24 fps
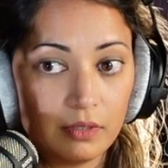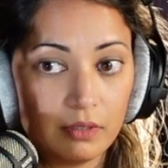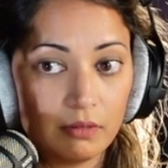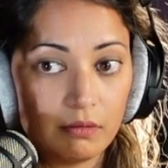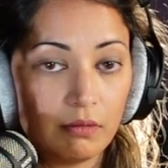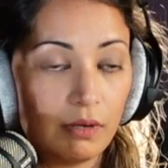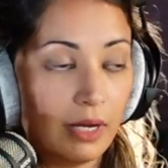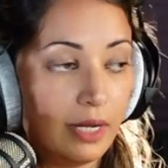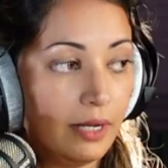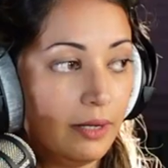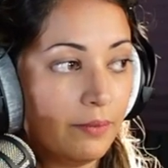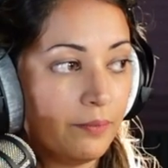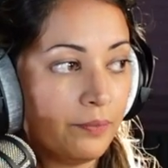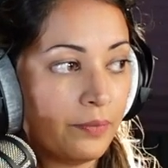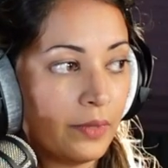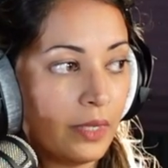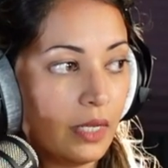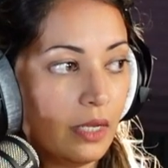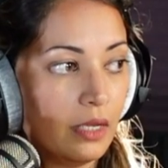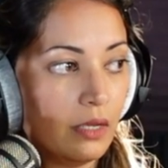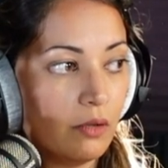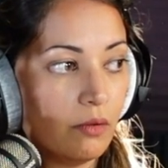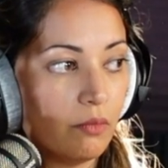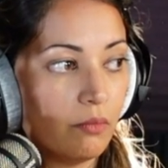right?
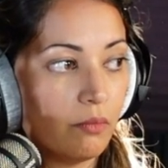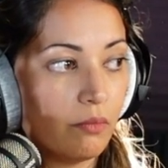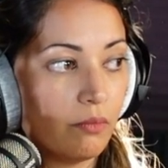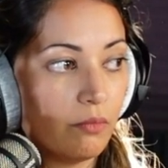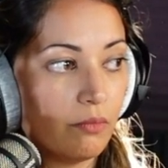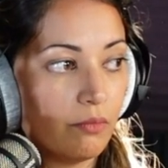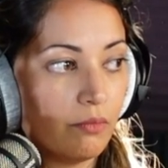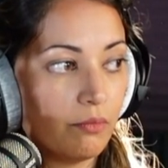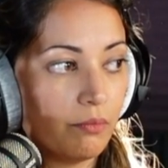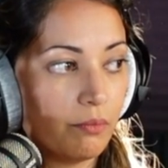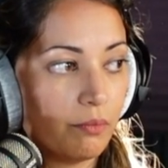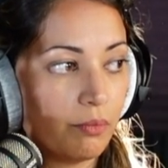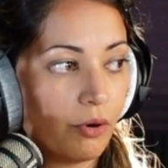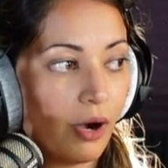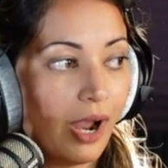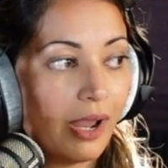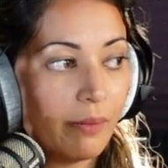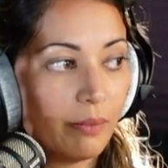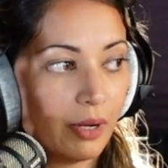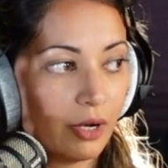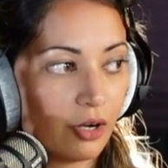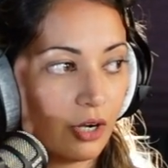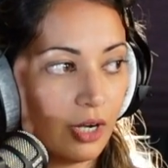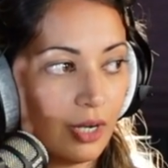
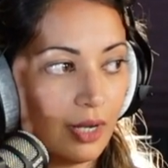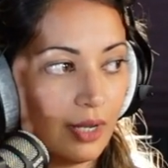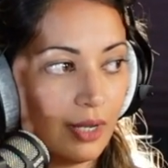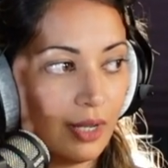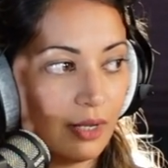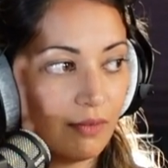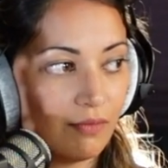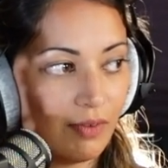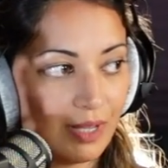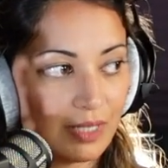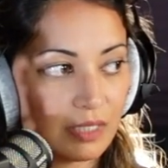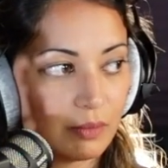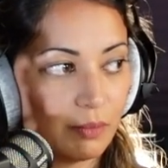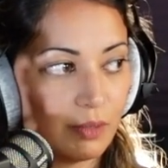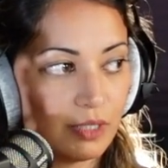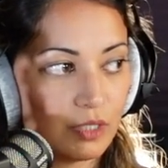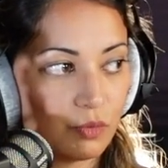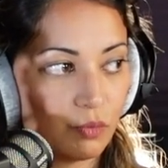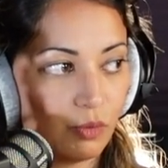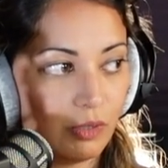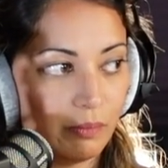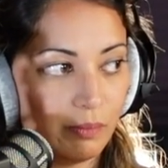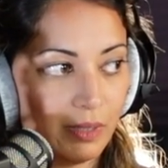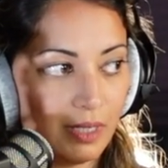Primary
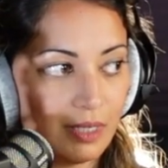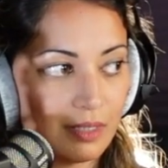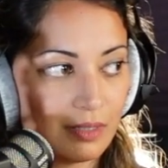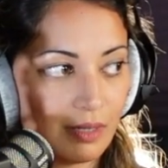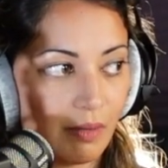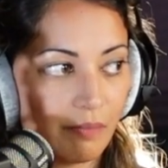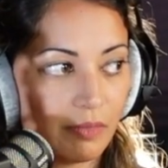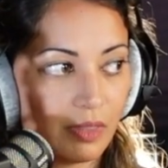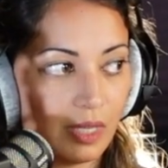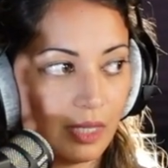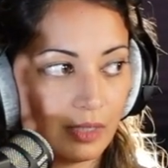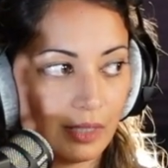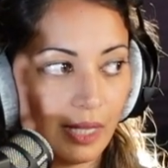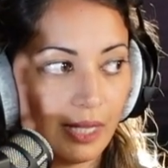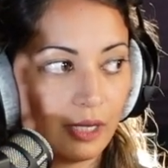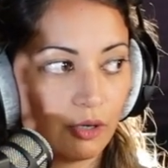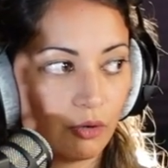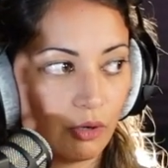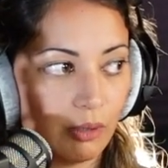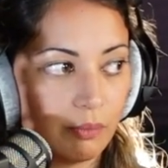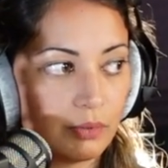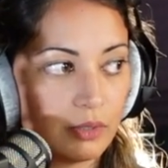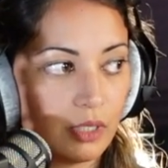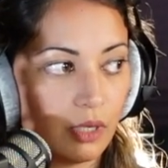investments would be something like
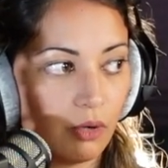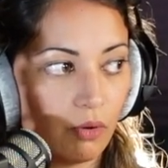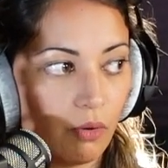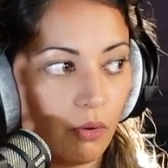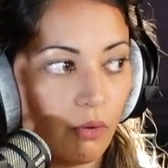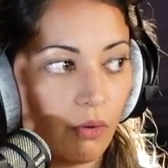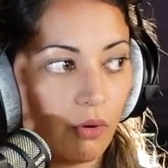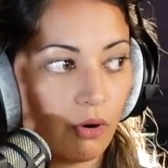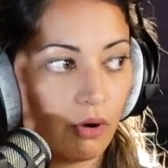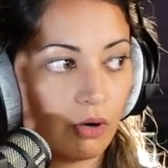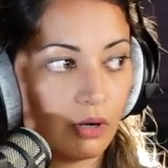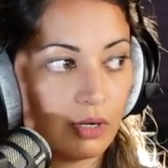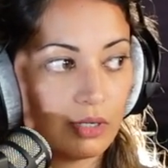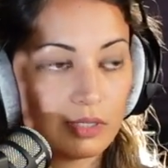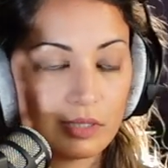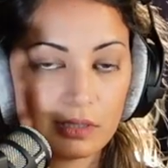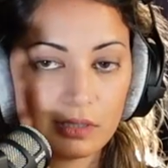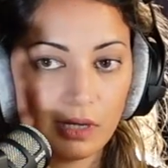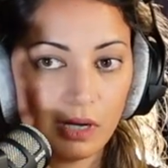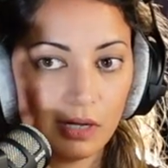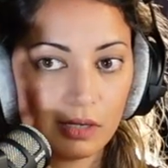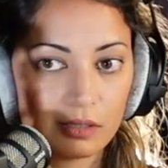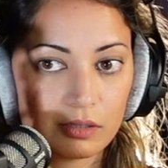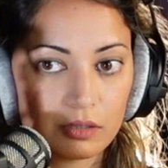crypto or
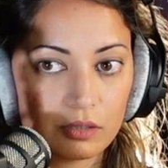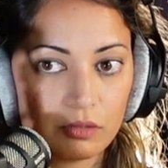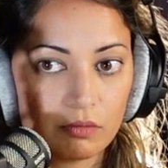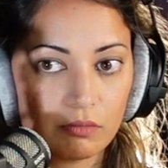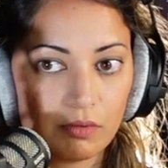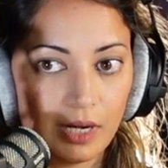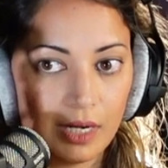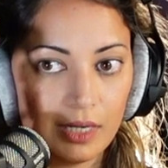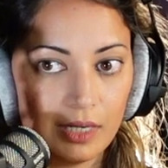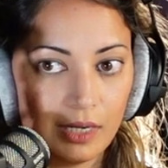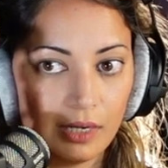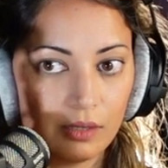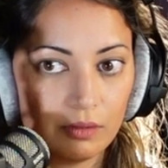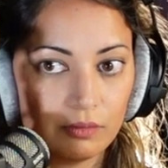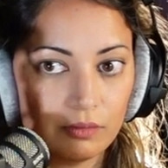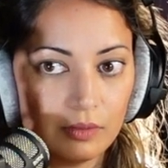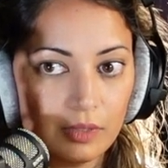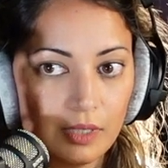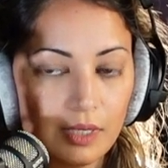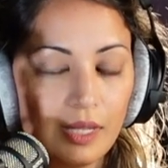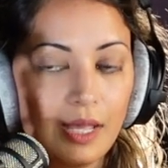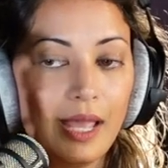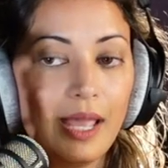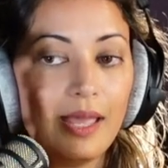stocks right now.
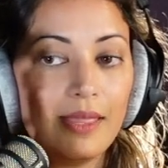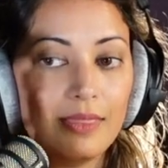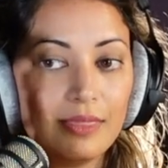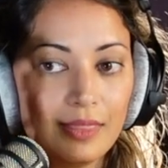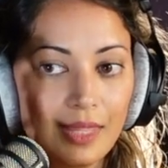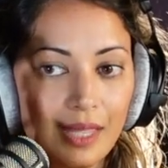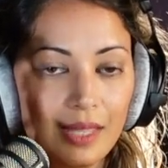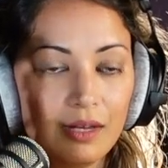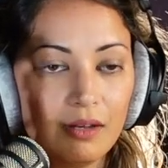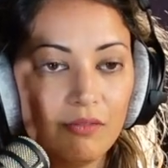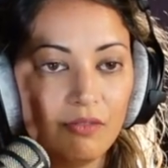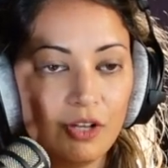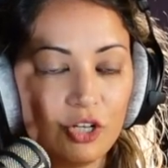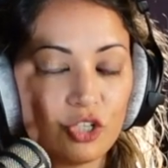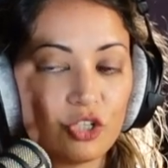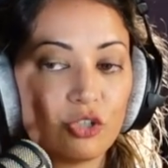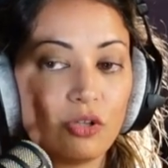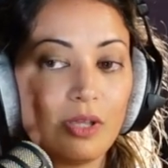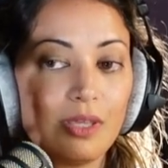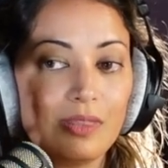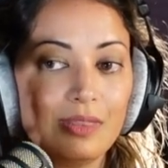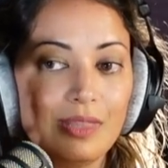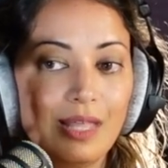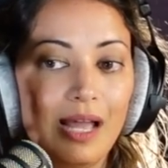And then
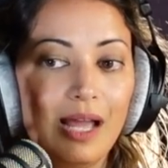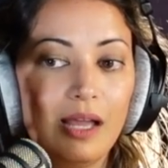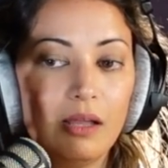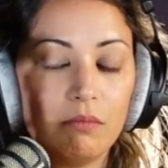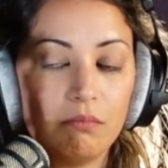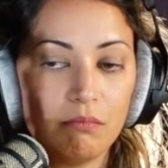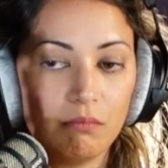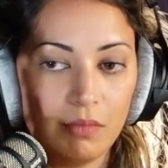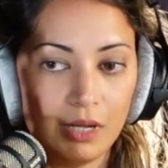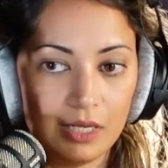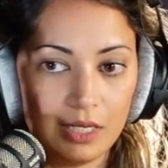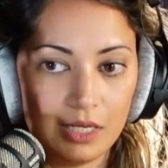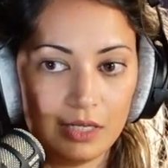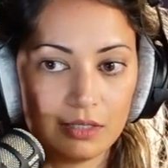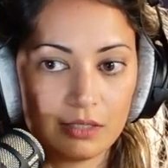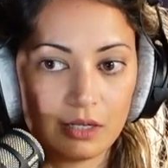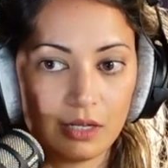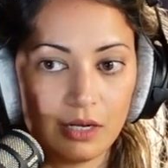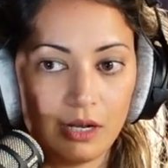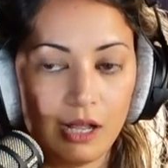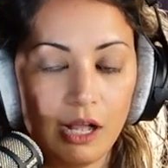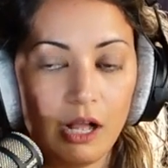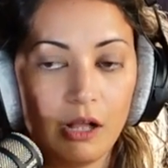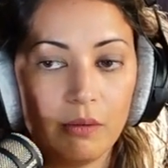eventually that money is
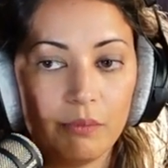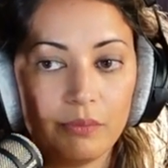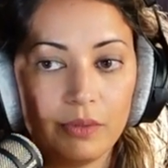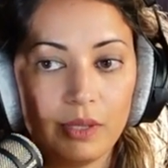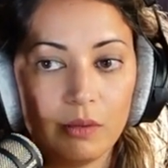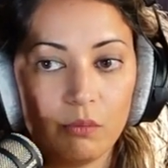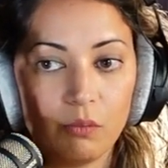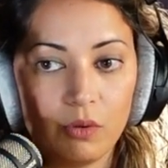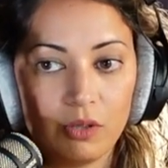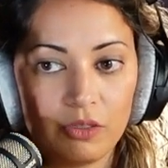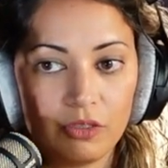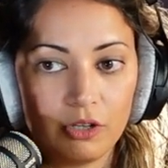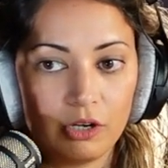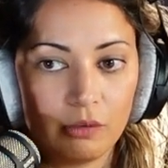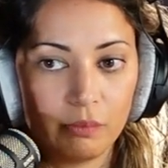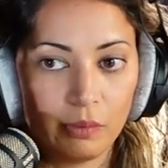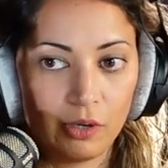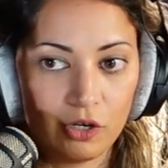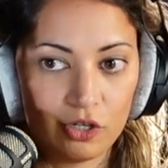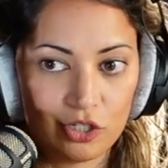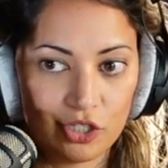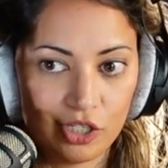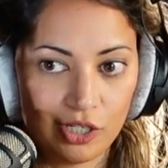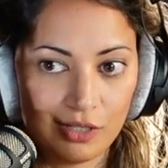going to help them with their
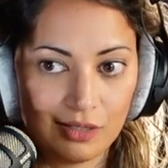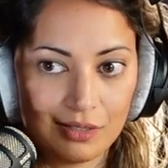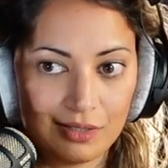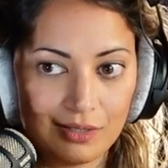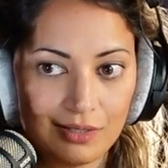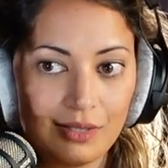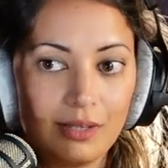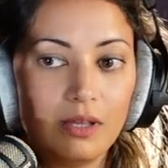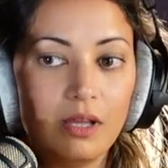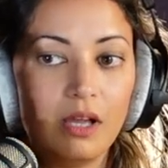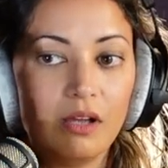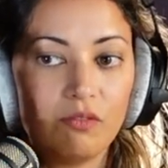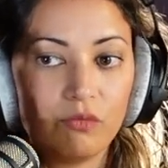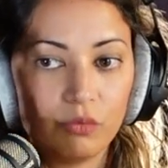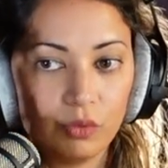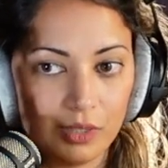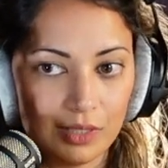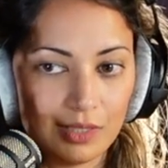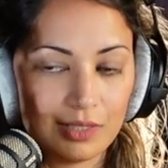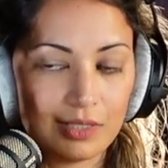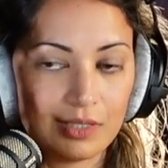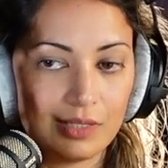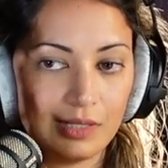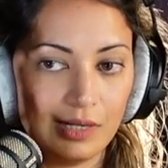purchase of real
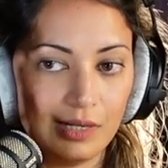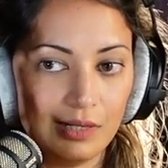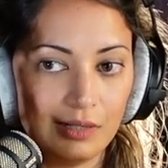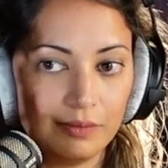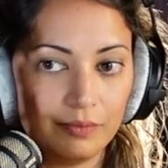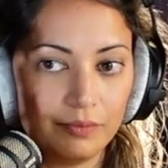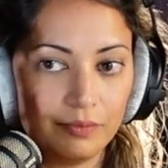estate.